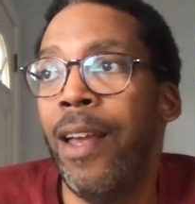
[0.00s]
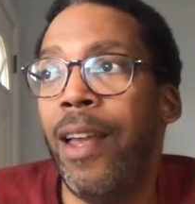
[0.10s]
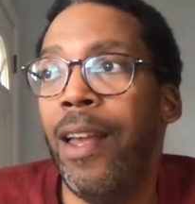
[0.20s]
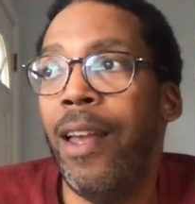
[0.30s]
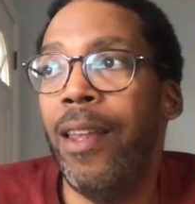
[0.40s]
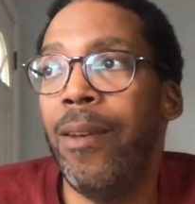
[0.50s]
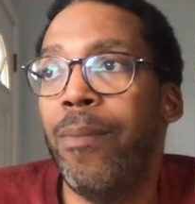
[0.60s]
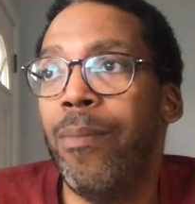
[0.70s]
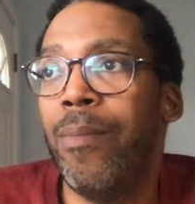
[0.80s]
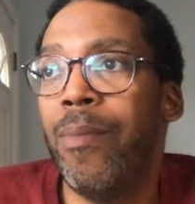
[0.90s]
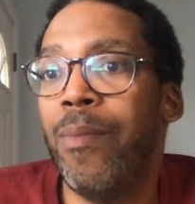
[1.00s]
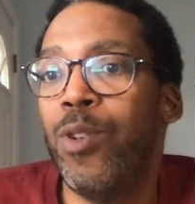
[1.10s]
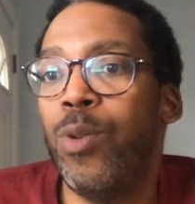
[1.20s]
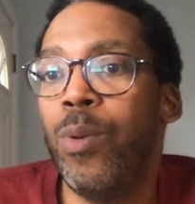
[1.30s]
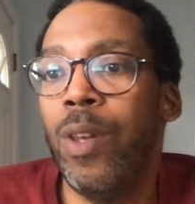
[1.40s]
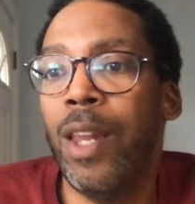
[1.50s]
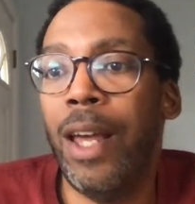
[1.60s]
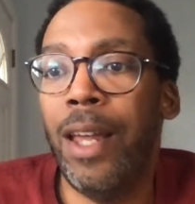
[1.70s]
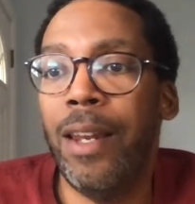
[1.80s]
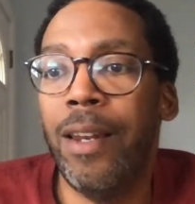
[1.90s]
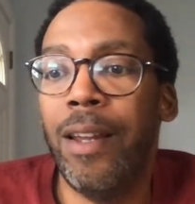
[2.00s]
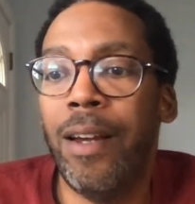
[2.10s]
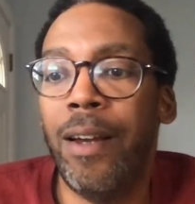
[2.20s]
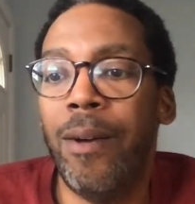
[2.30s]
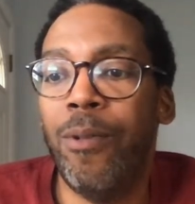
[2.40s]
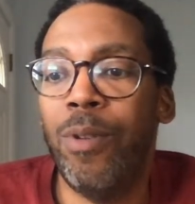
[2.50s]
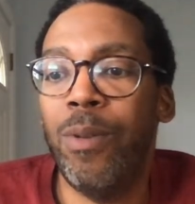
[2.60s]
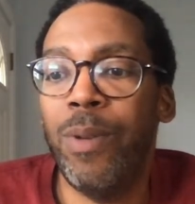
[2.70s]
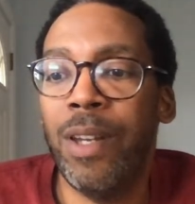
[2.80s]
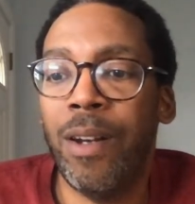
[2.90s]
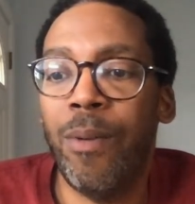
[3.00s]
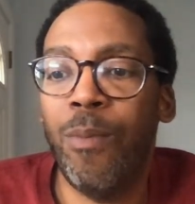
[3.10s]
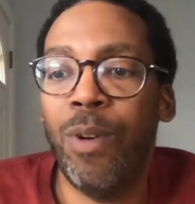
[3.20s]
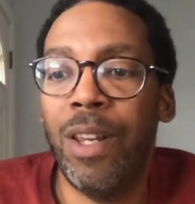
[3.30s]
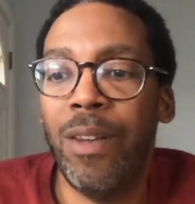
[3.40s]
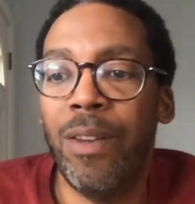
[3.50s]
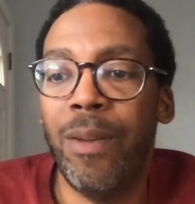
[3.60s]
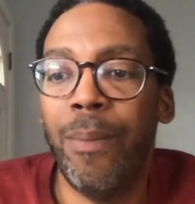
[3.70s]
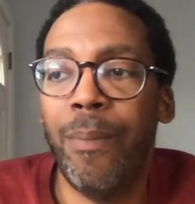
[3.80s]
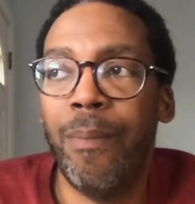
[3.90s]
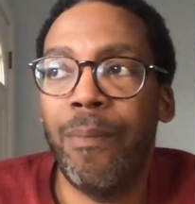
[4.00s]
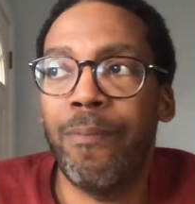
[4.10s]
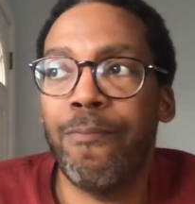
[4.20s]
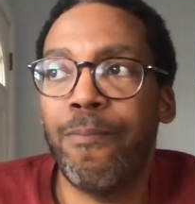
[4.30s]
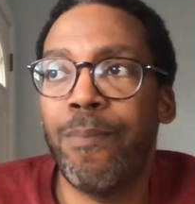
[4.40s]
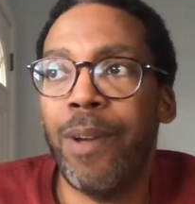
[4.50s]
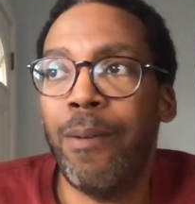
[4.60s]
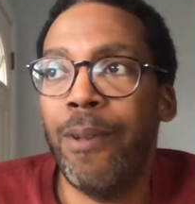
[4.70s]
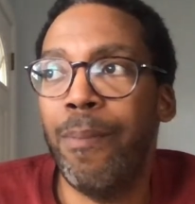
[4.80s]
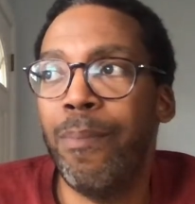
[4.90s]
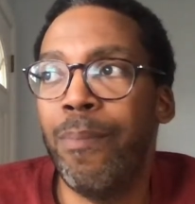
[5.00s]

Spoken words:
And due to that, we've become one of the probably